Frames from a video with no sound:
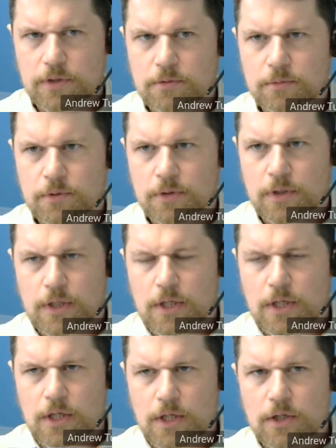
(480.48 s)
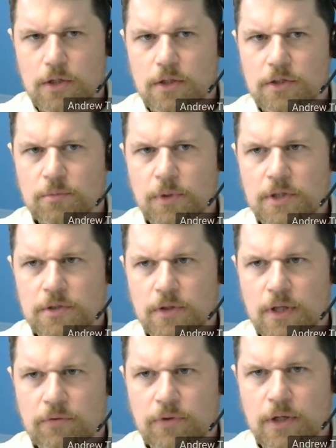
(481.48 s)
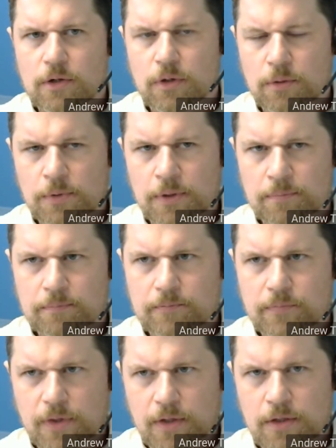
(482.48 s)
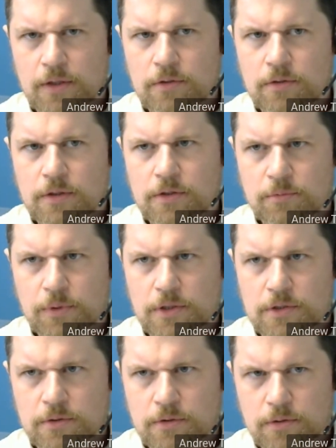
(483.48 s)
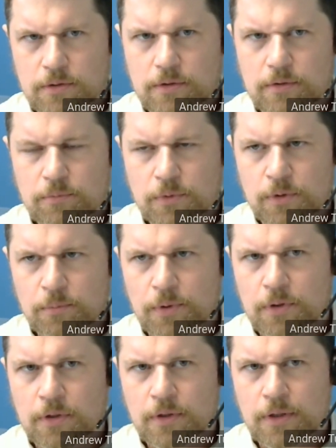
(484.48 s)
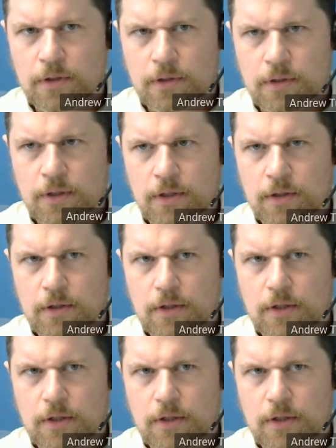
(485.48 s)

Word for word: first of all, you need to make sure they have the equipment, and then you need to make sure, more importantly, that they